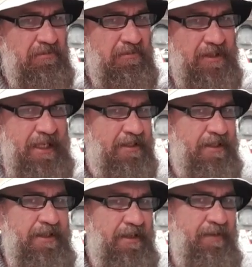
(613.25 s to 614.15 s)

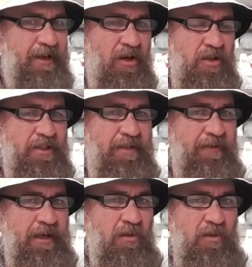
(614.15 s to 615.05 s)
sensitivity on
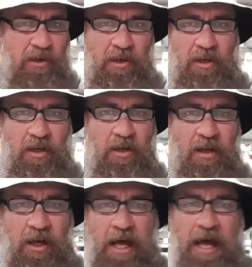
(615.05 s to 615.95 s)
difficult.
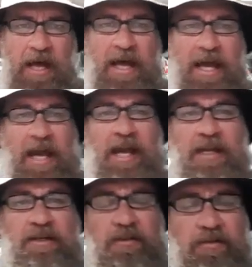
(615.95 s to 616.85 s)

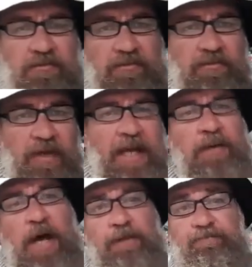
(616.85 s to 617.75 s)
And
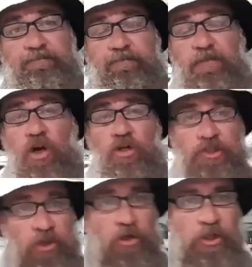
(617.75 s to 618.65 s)
anyway, long
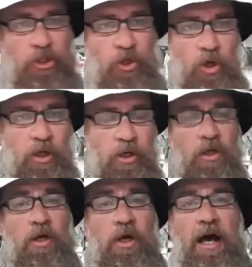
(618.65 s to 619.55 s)
story short,
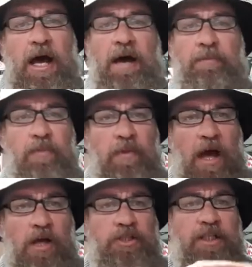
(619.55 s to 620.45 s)

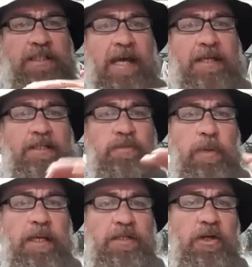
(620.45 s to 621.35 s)
those detectors
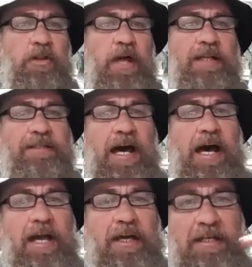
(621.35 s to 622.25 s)
pinged on that
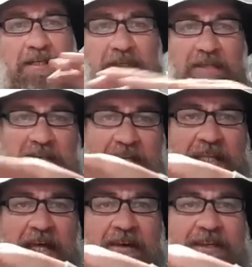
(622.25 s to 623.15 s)
target in
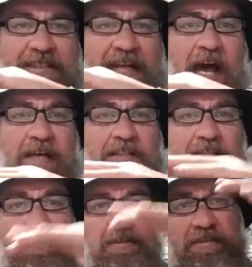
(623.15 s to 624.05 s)
their exact
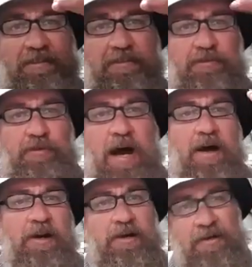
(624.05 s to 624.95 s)

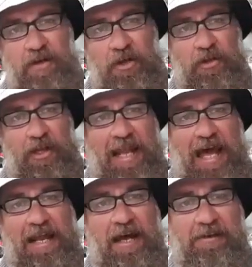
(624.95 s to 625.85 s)
rung on the
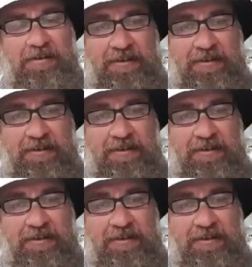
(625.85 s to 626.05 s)
ladder